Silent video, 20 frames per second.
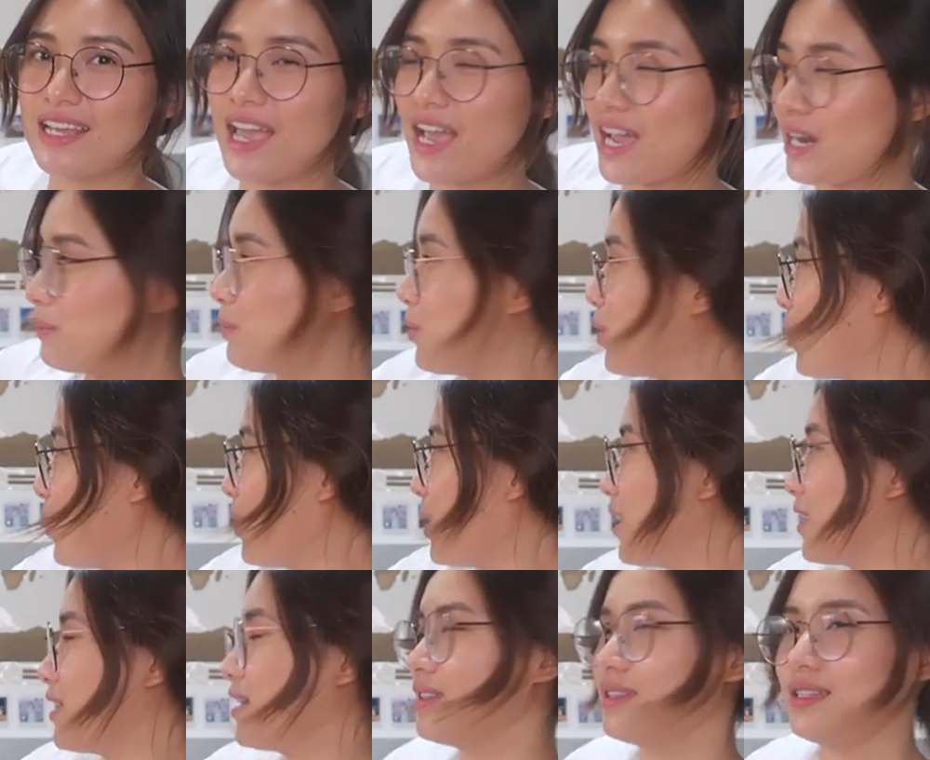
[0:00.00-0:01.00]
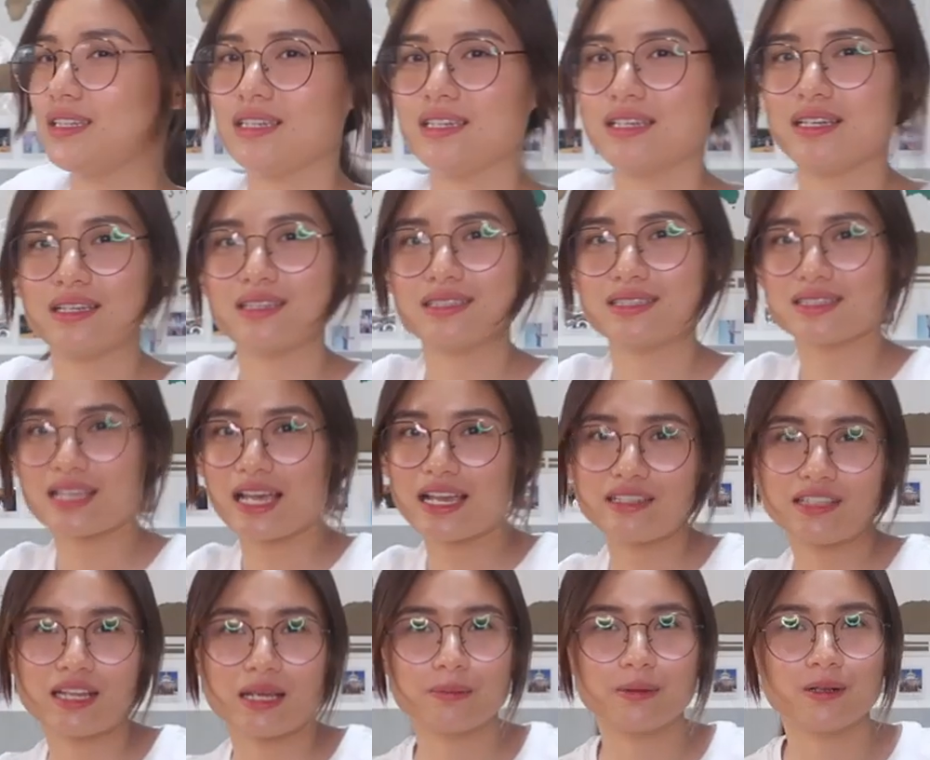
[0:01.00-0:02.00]
the headboard, the
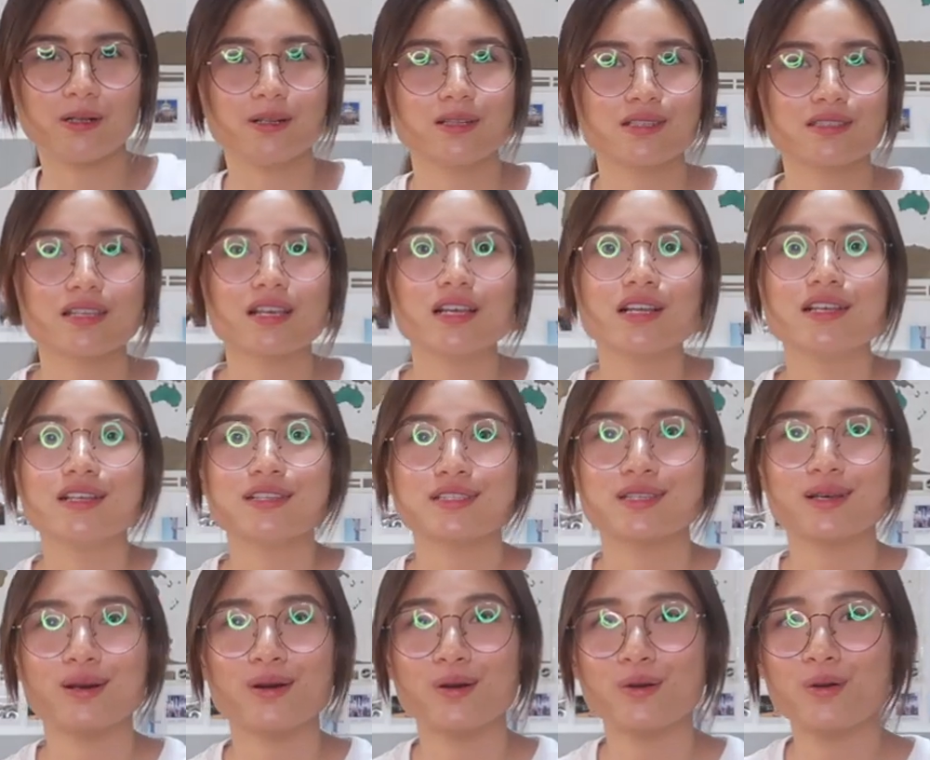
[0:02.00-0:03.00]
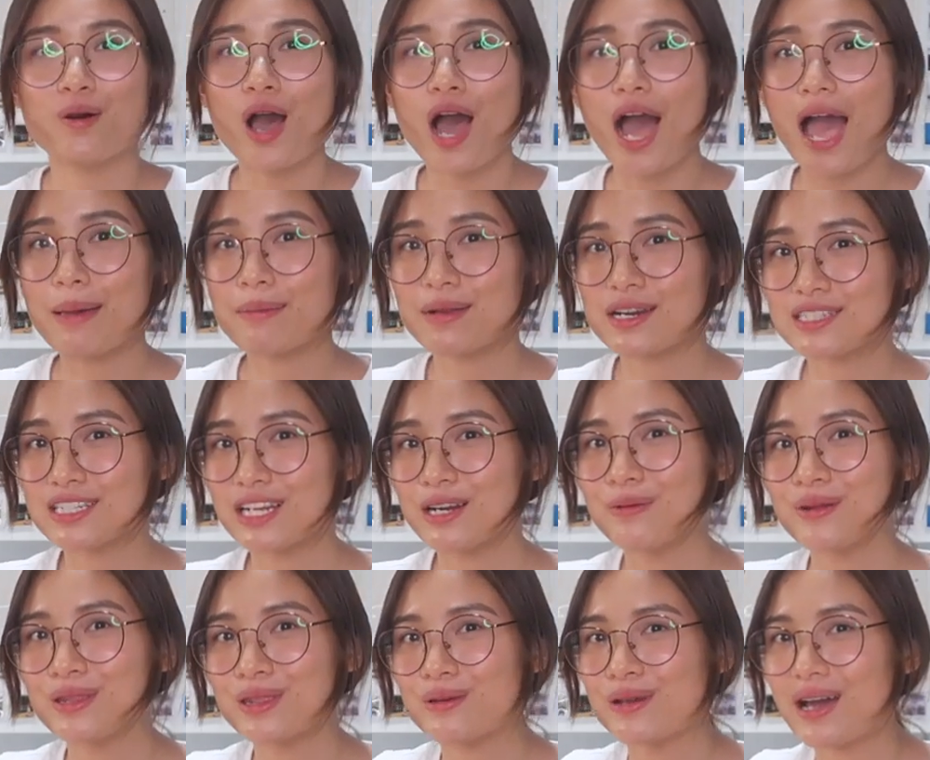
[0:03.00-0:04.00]
side tables. So I'm going to
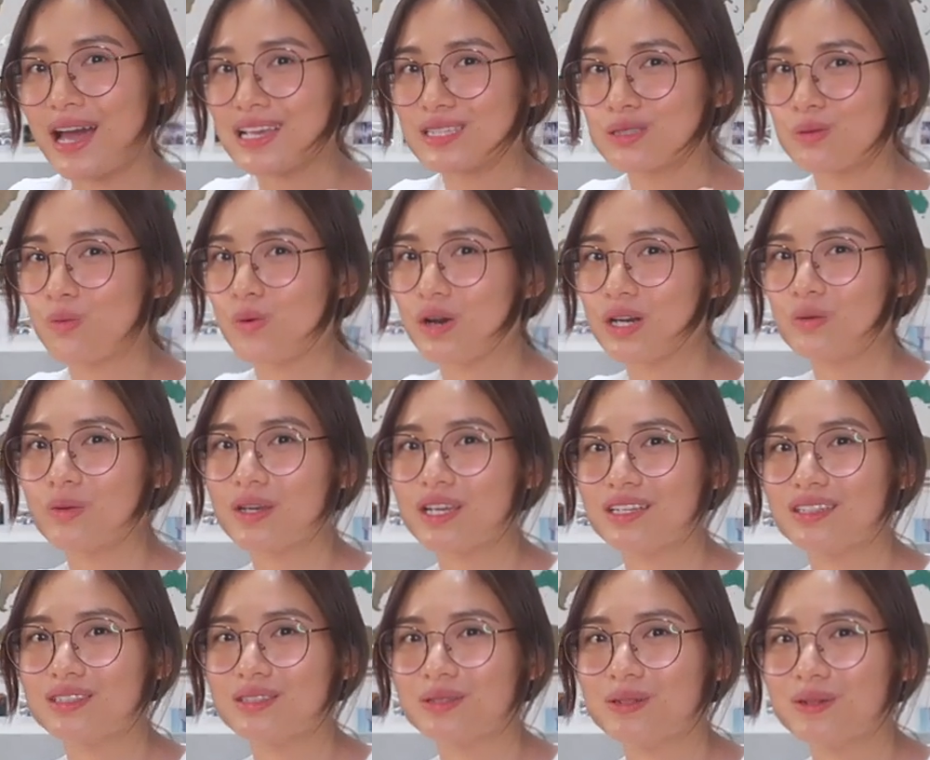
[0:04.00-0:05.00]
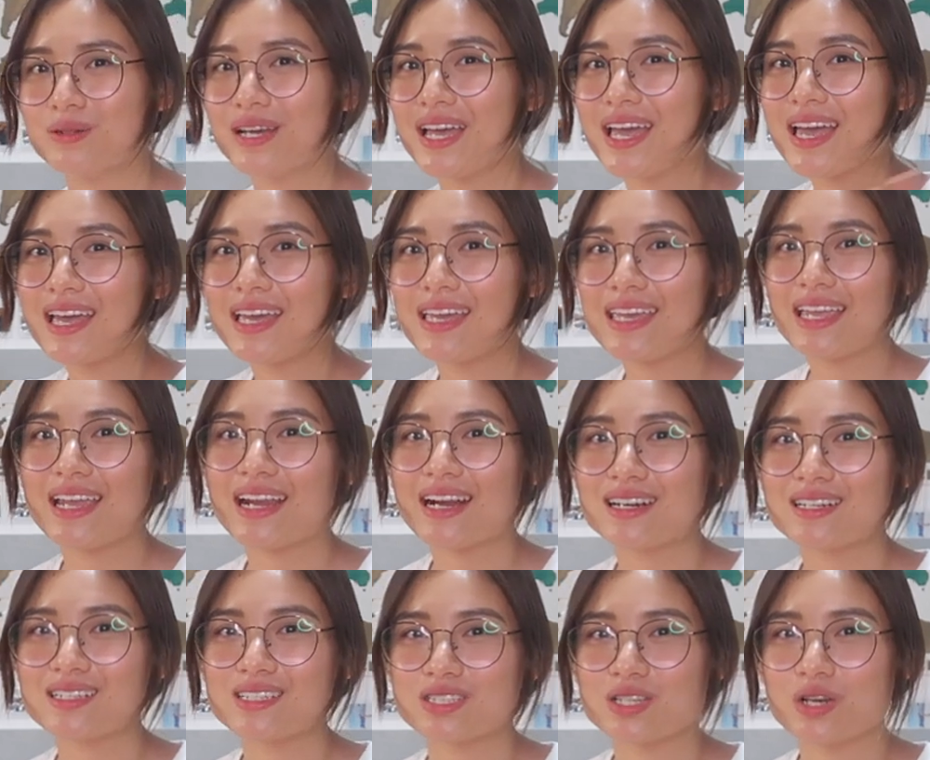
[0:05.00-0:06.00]
share with you guys what we can do
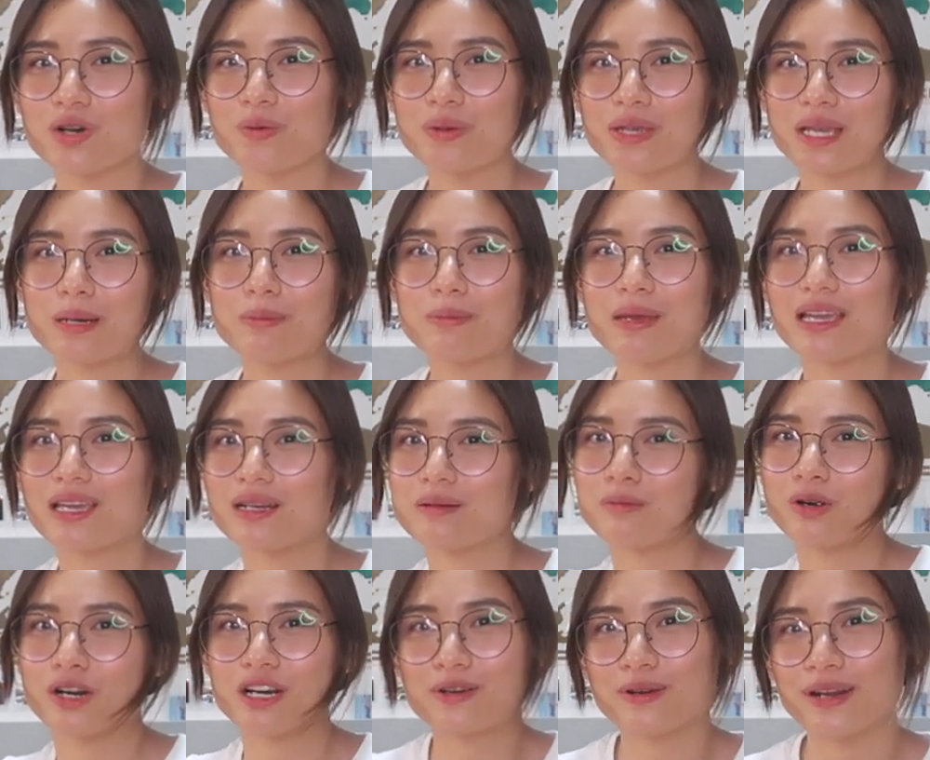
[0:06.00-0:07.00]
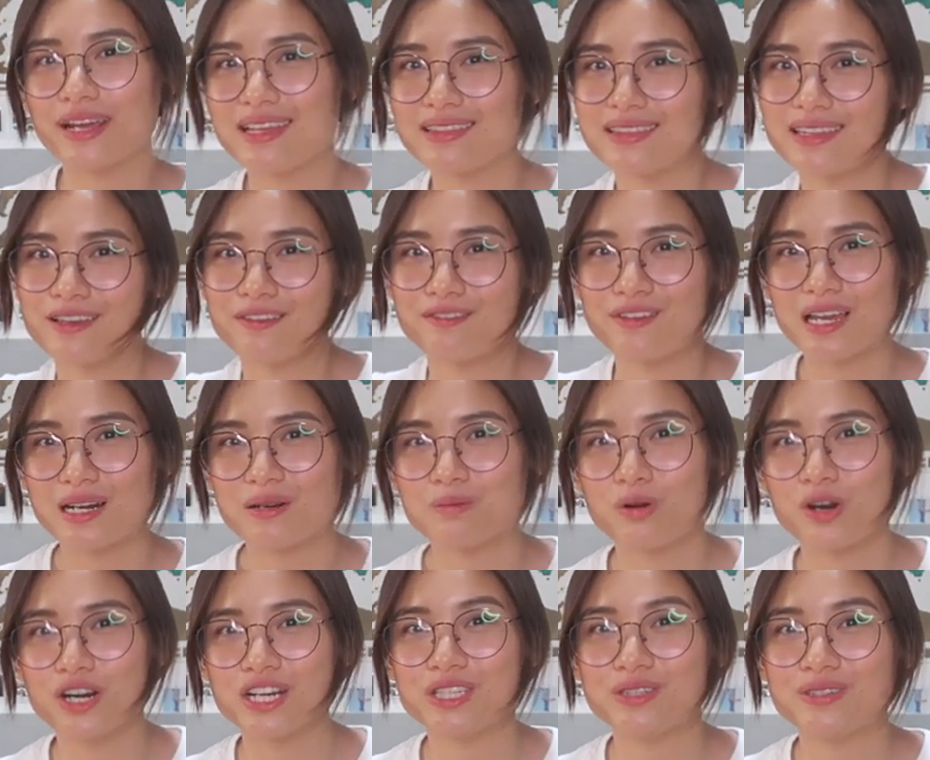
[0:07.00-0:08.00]
here so we can make it more creative and
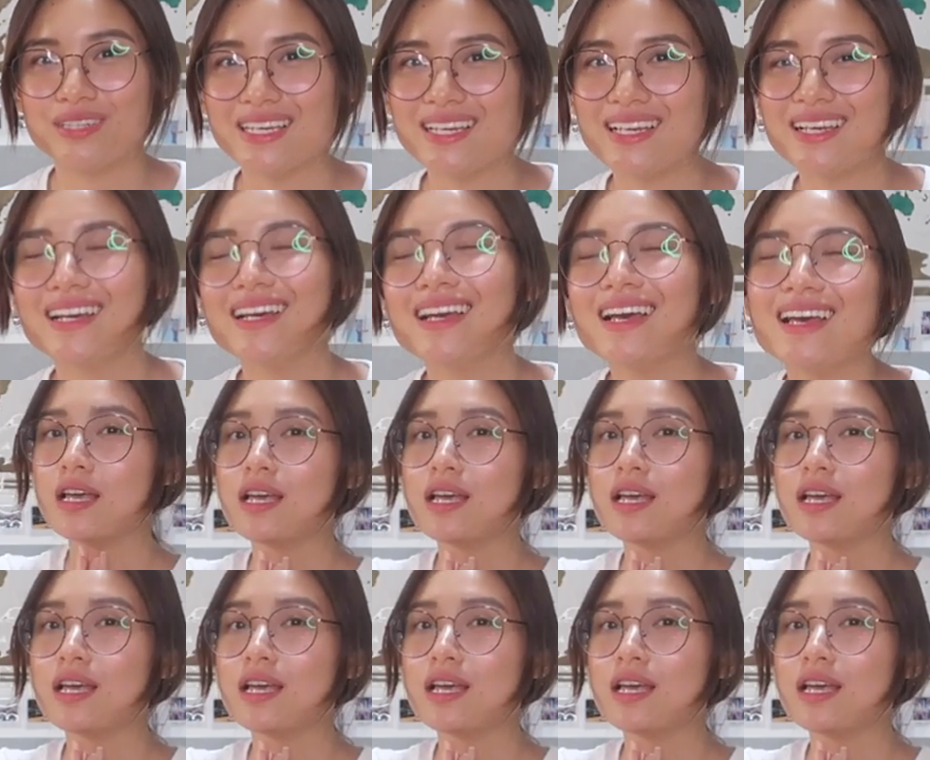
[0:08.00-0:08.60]
more unique.